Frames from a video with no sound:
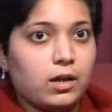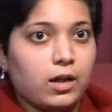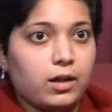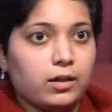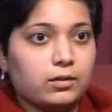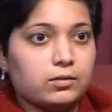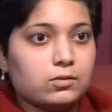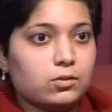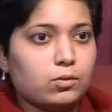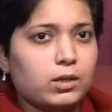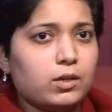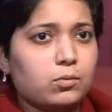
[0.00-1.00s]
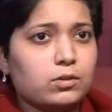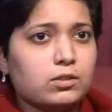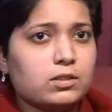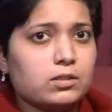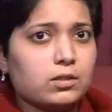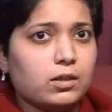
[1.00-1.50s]
And so it
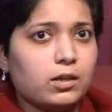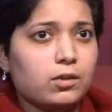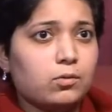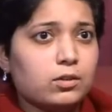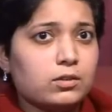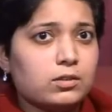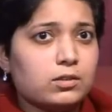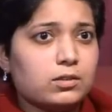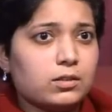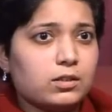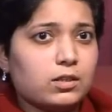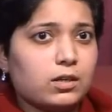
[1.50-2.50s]
was